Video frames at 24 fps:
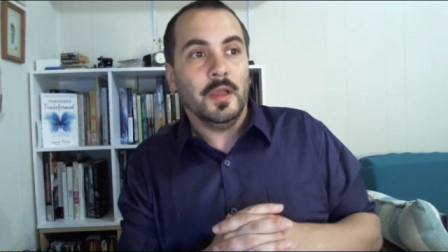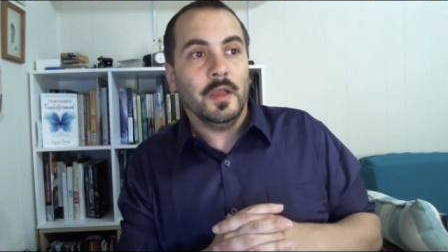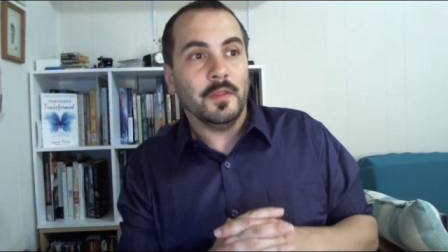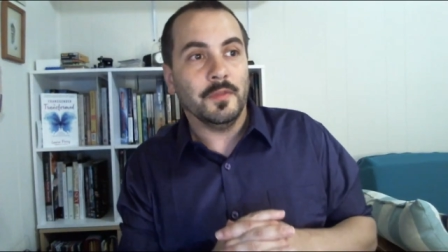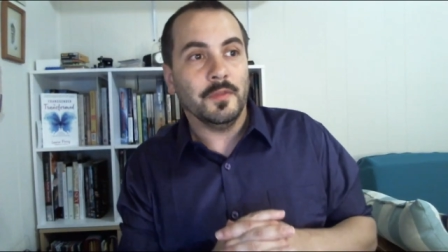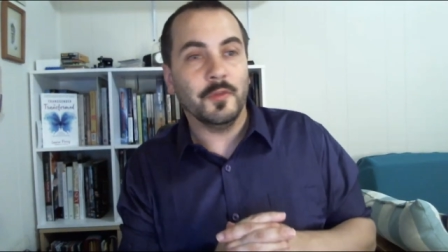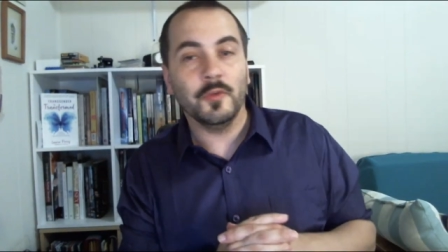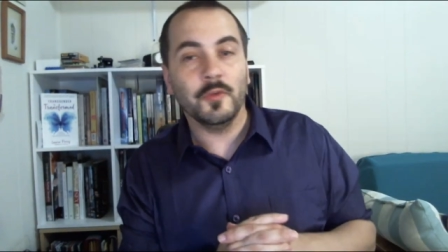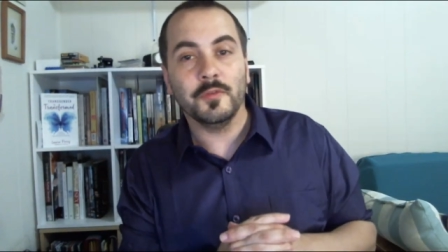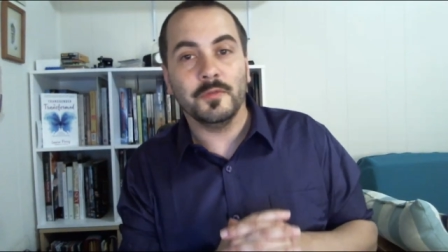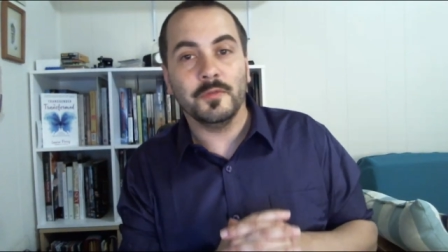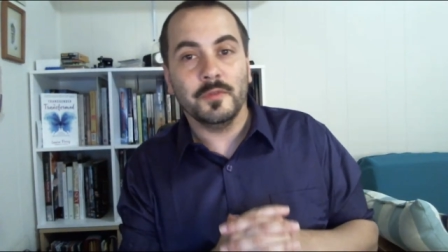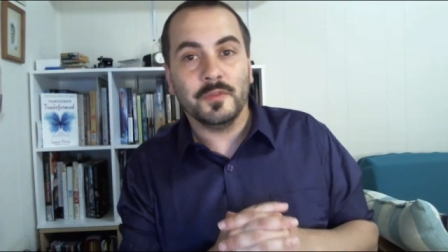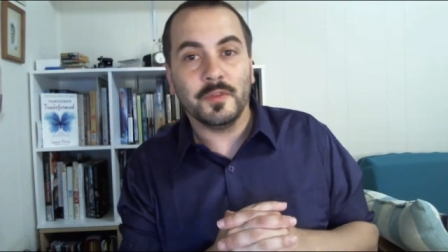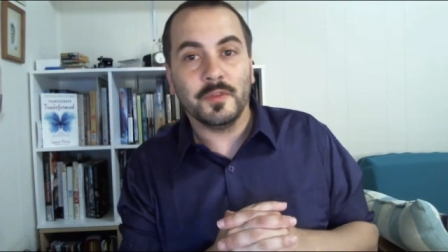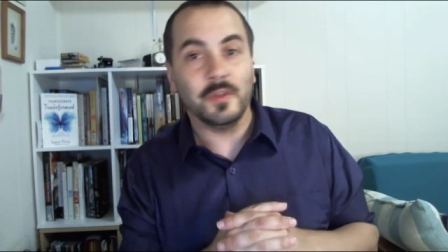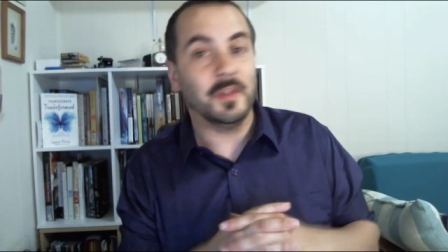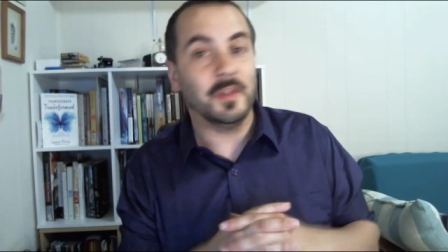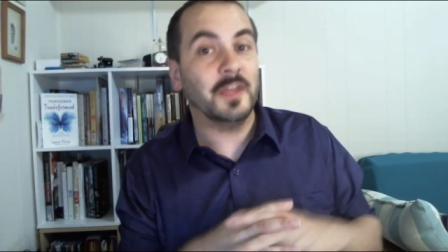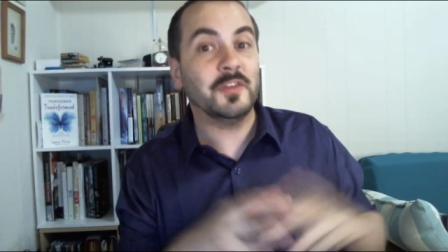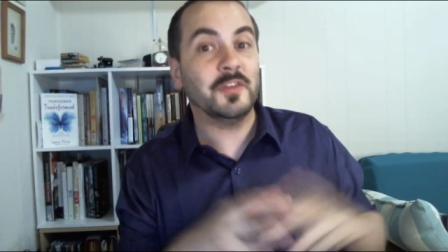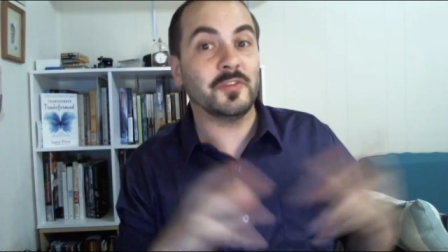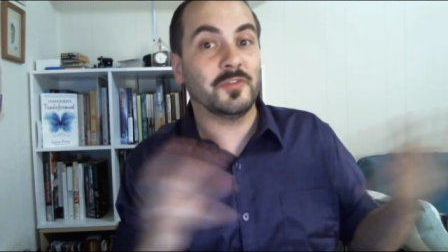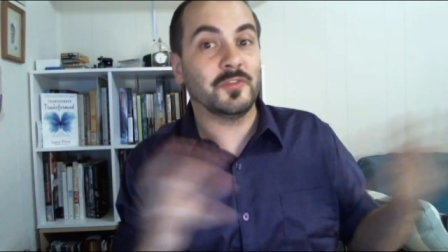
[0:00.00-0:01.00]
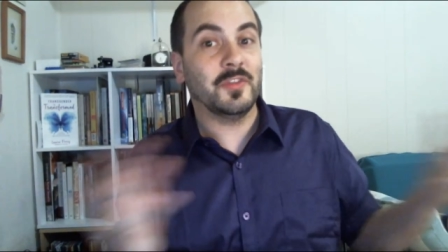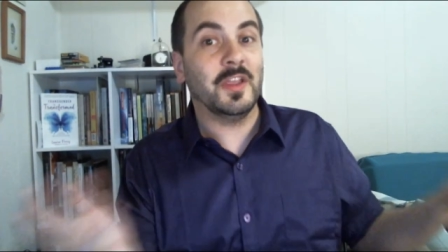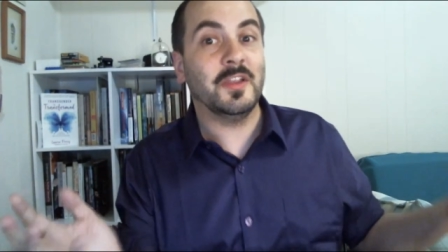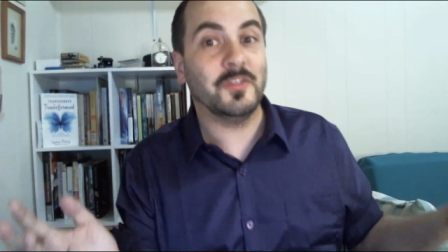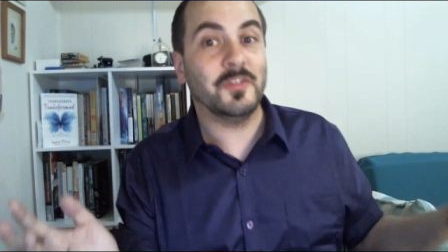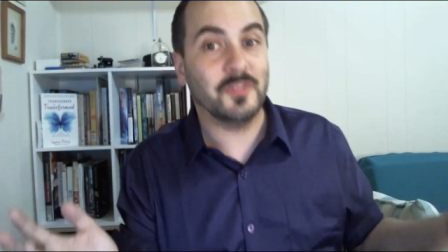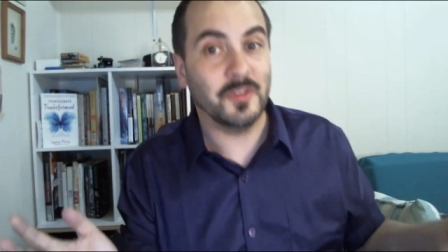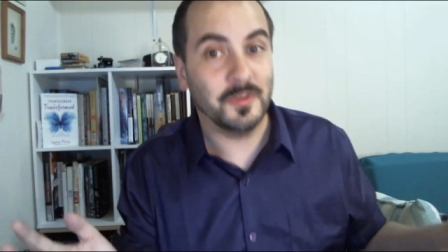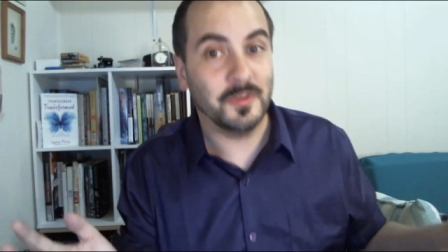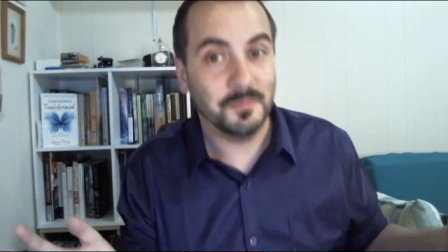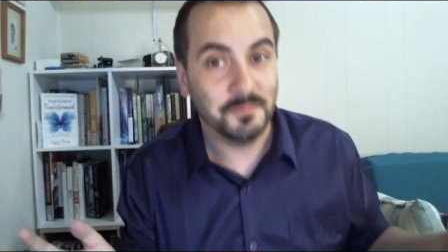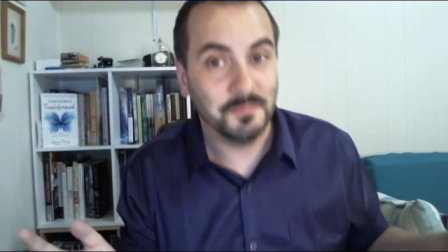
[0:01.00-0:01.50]
those the
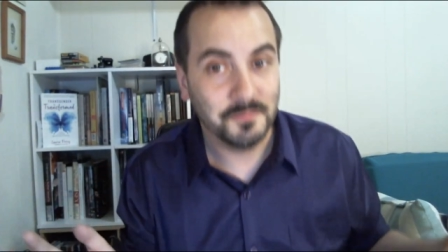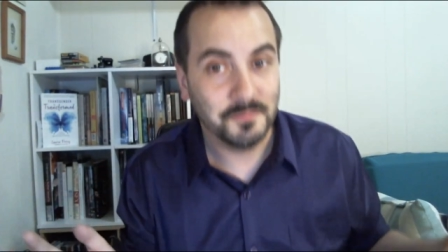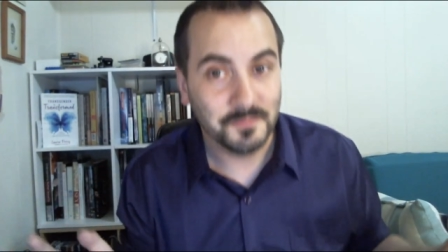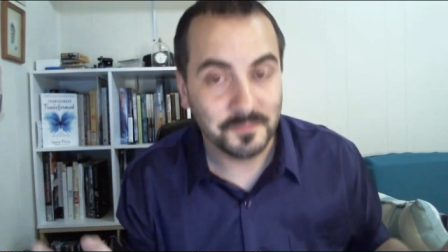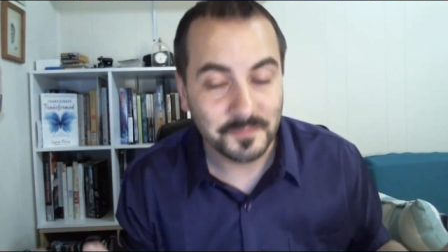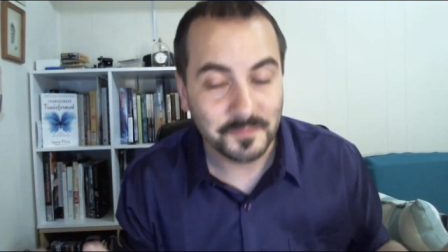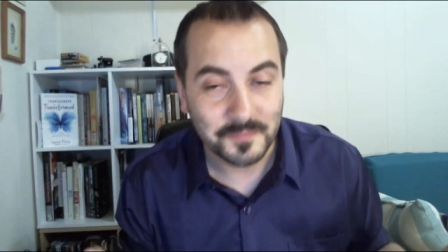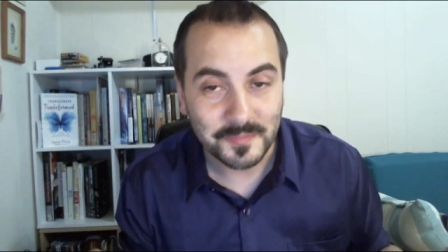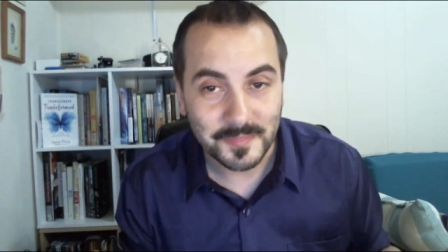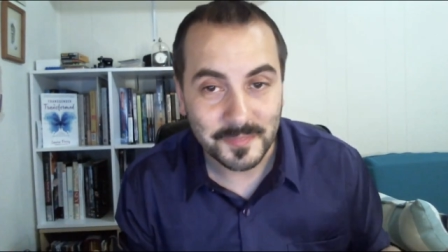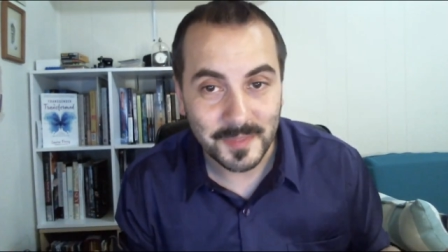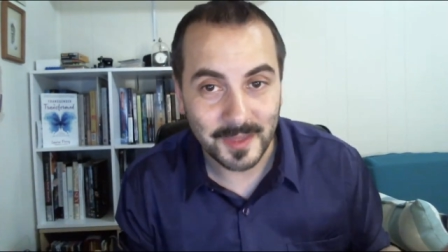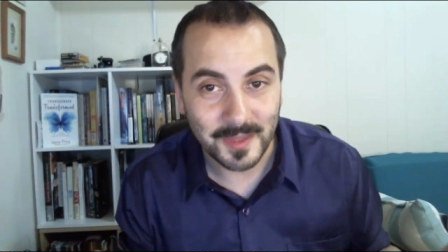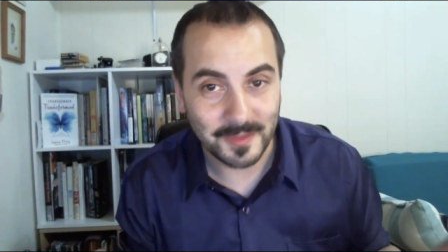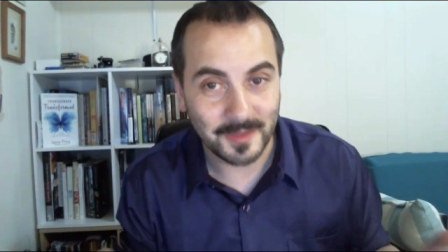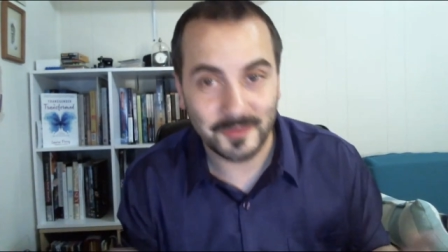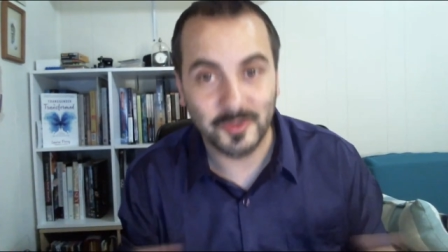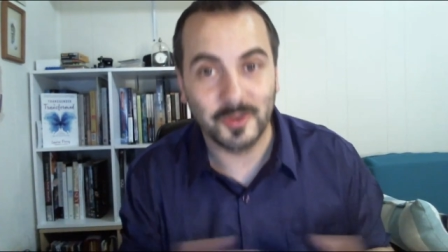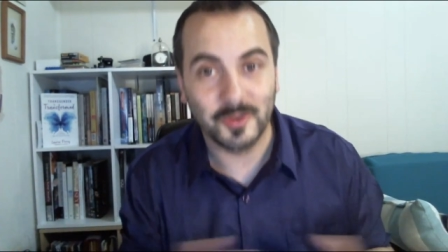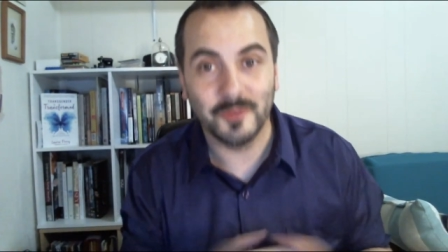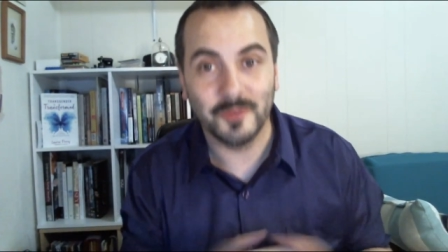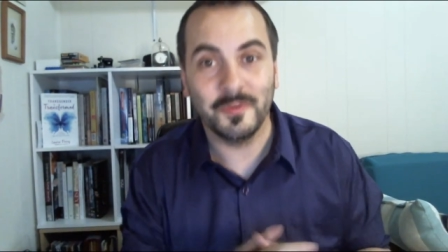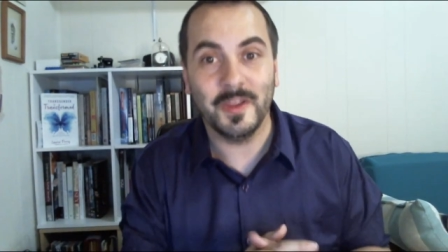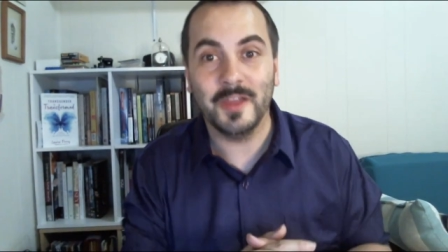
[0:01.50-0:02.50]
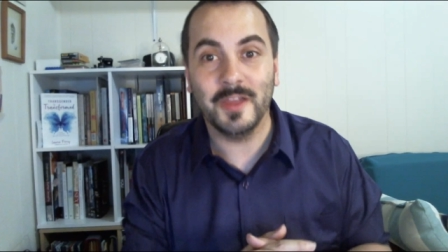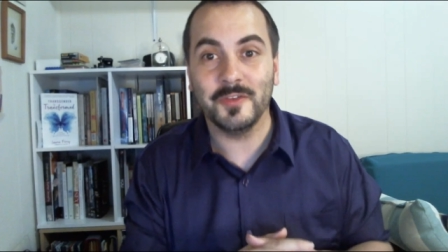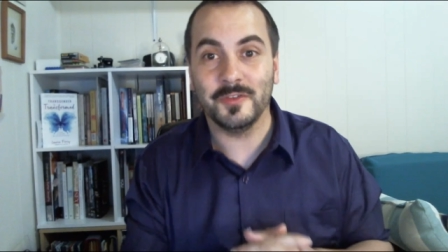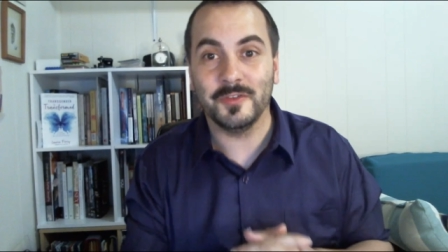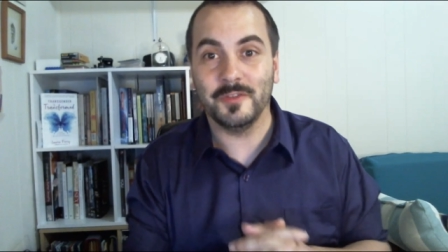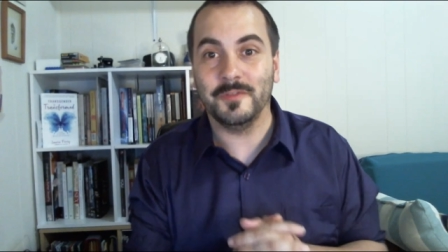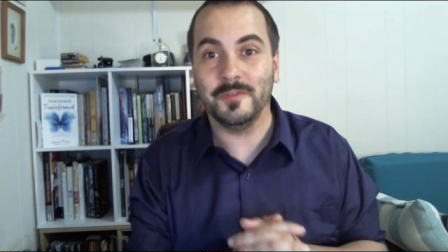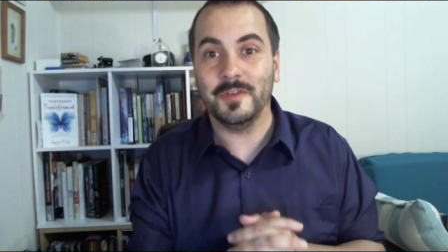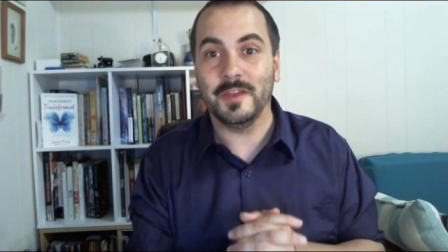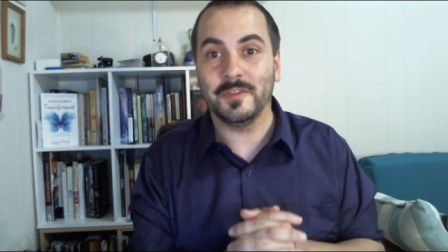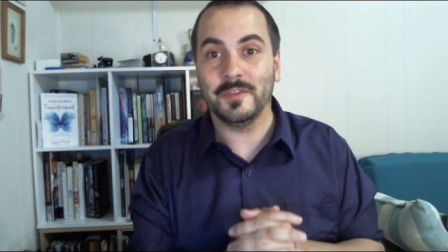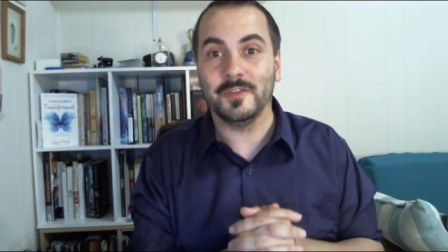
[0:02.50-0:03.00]
legislation they took advantage of the
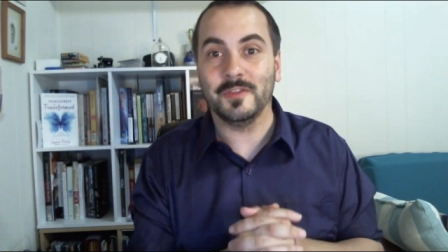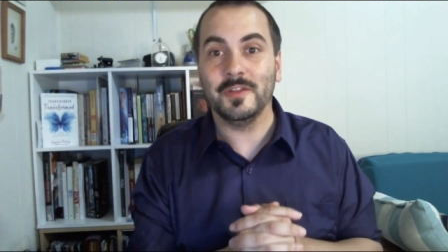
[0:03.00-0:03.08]
fact that